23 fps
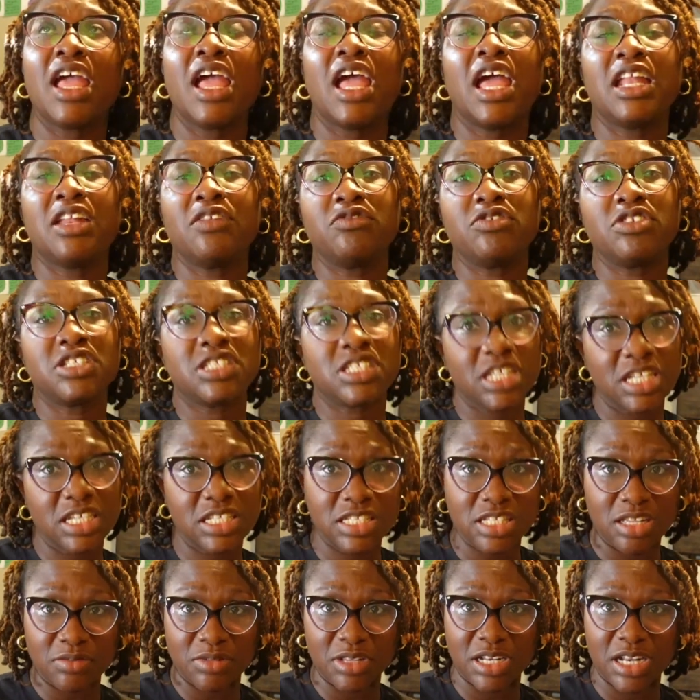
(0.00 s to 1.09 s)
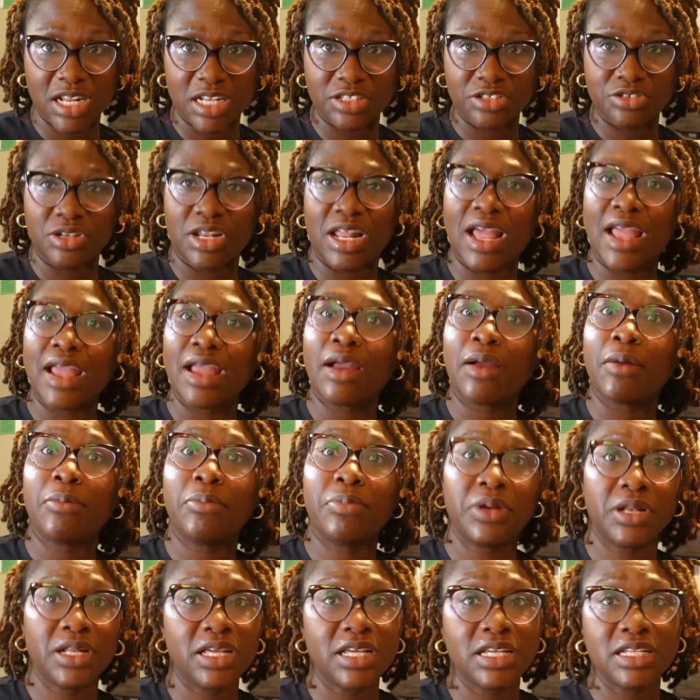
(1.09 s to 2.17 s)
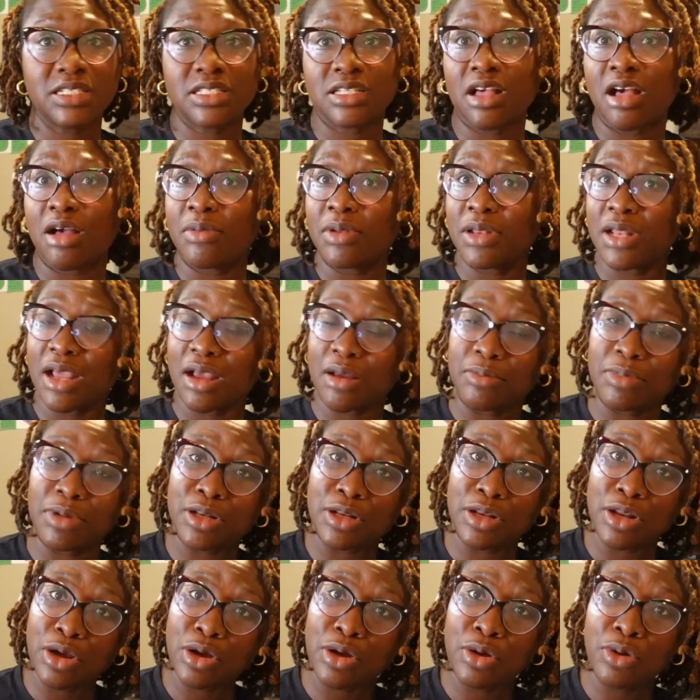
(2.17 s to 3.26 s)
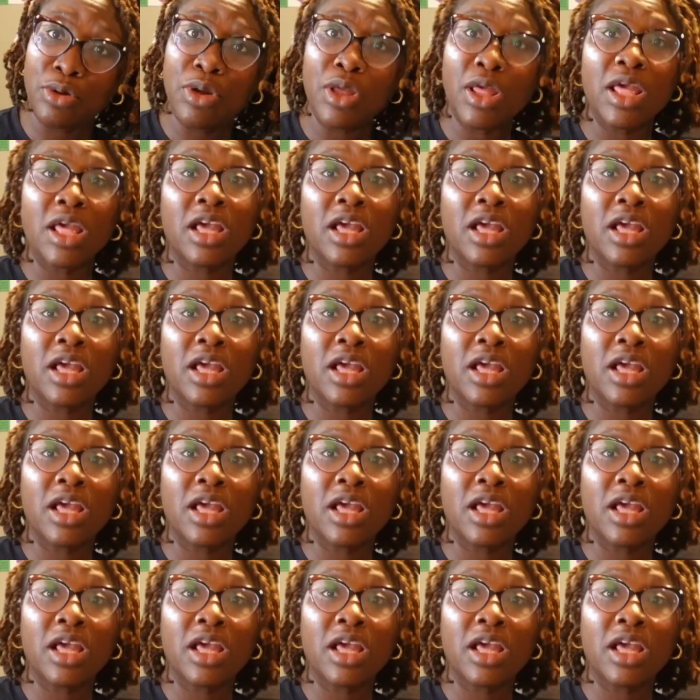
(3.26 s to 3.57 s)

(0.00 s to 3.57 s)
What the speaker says: And if you see something that you like, please comment down below,